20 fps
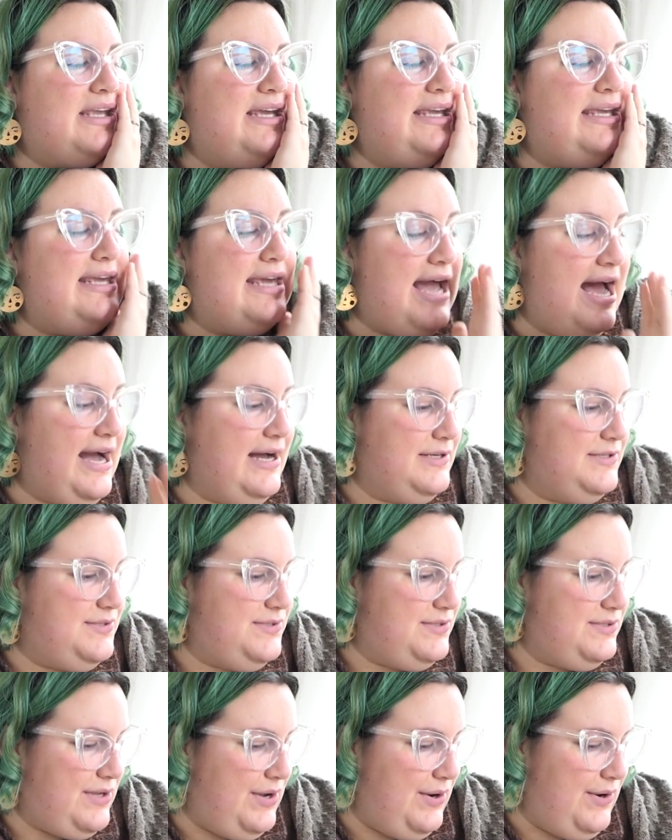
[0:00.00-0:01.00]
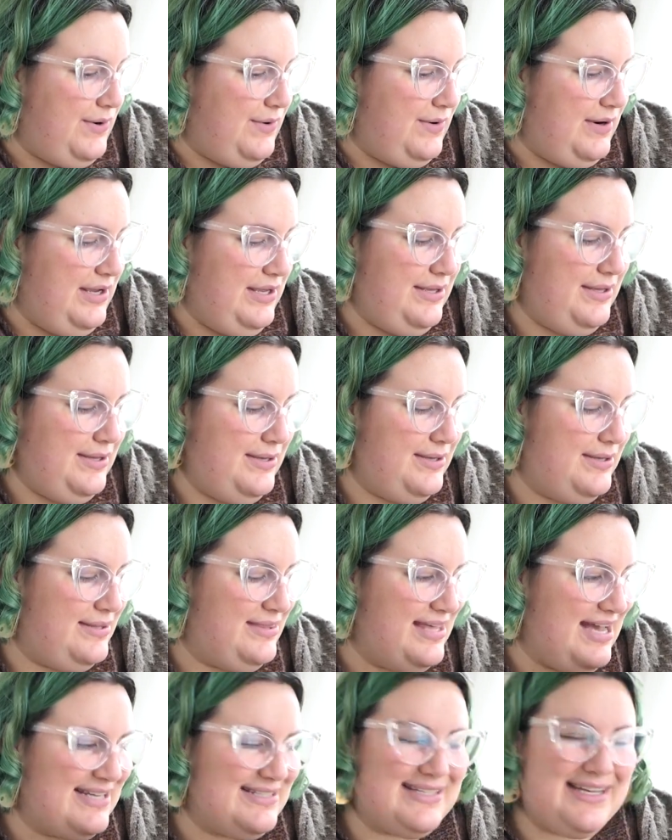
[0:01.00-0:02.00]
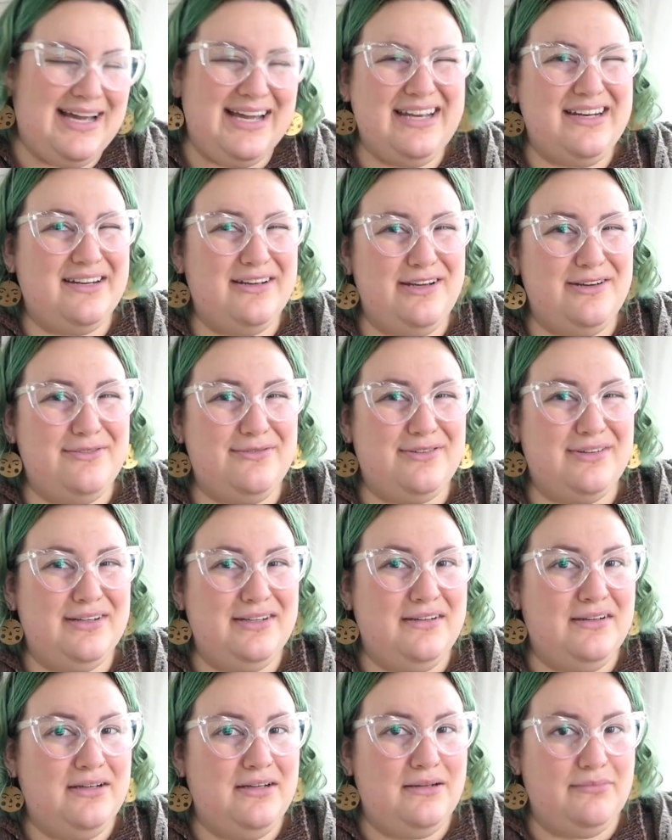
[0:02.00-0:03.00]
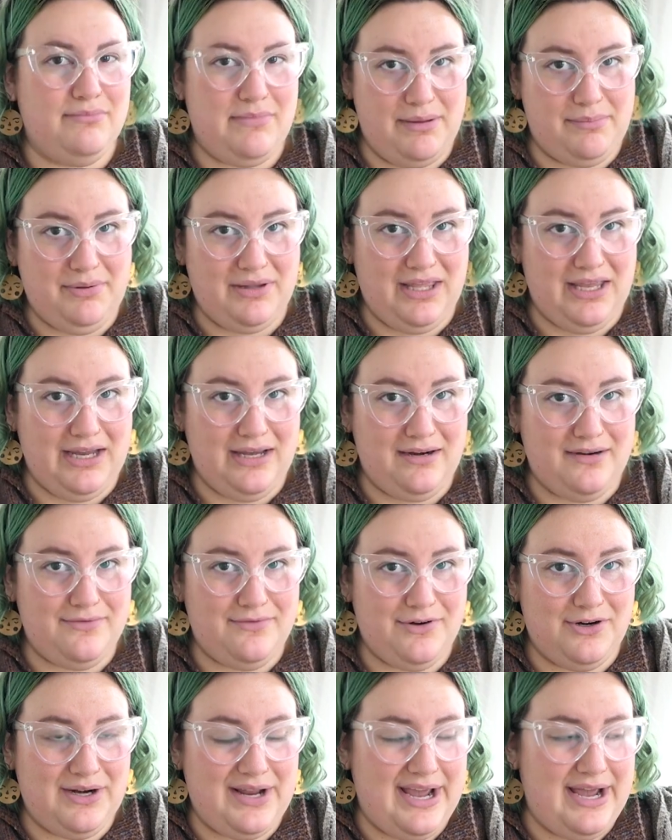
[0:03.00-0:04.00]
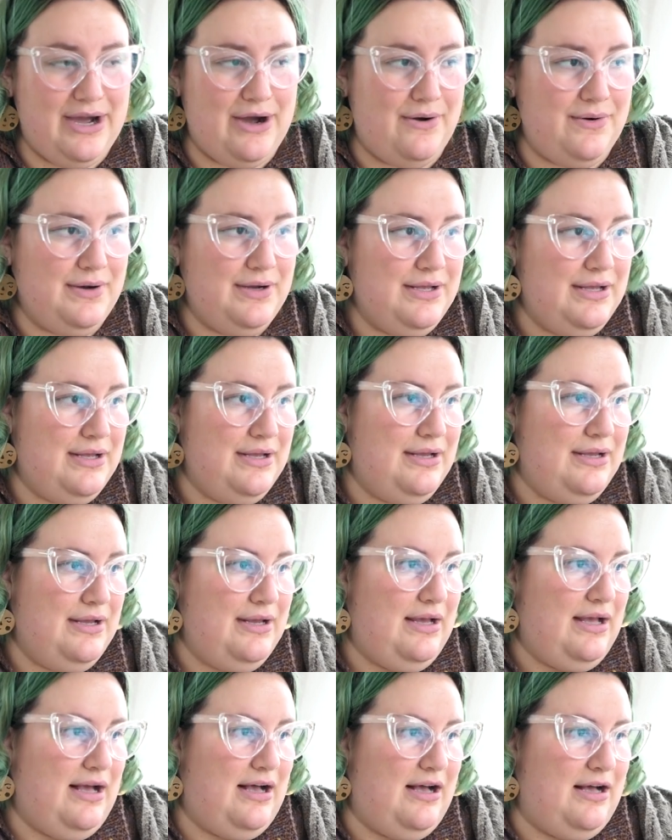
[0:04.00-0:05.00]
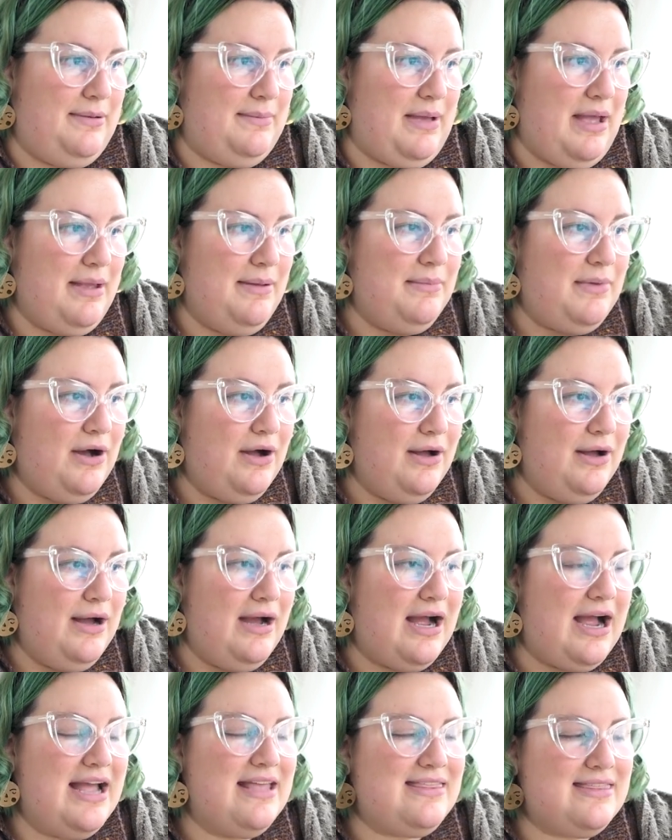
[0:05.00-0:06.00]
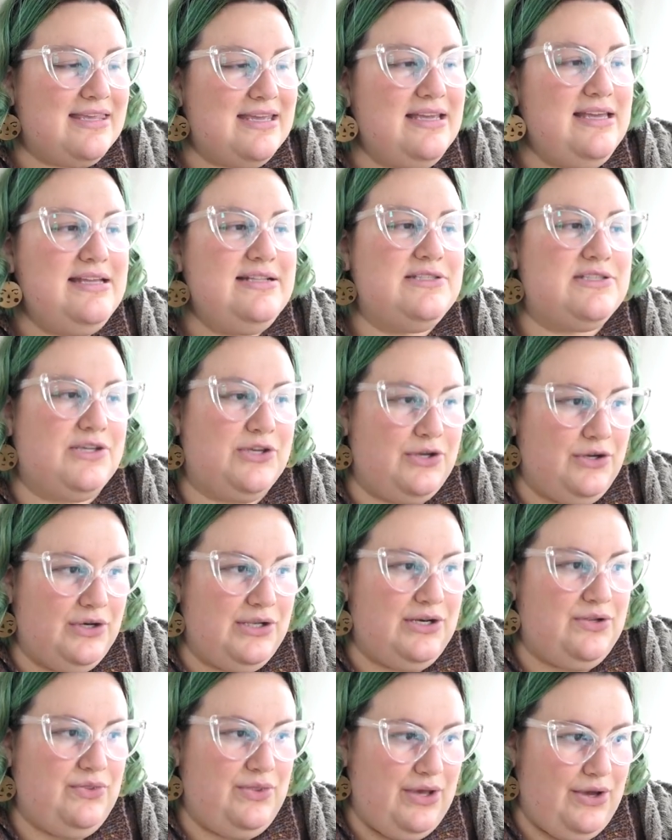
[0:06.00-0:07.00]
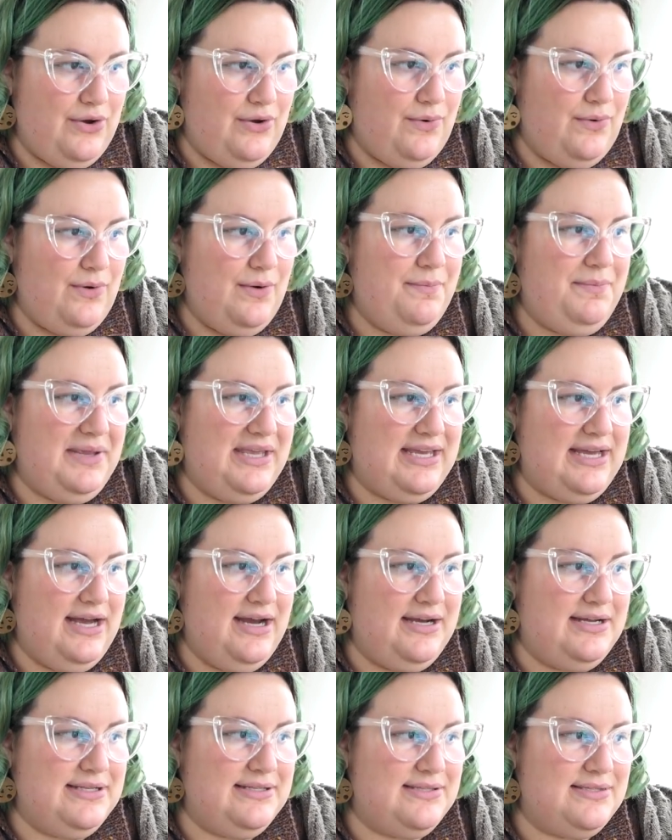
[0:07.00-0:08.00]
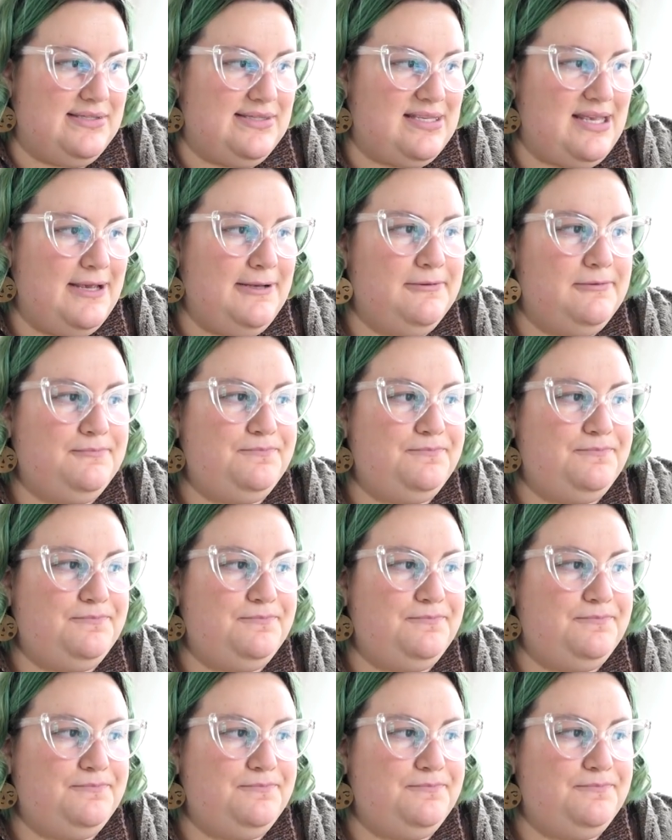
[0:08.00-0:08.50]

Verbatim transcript: Yeah, so that's kind of my plan for now. I think it's good though, because